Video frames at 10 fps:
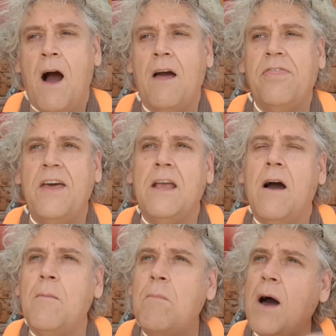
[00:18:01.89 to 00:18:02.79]
I think
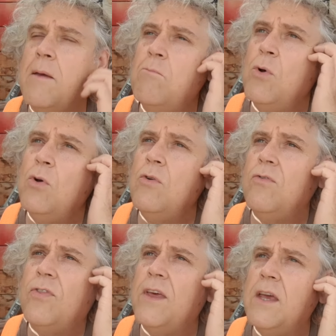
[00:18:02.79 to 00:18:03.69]
I might
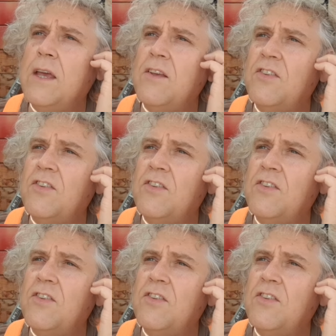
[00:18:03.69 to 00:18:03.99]
move the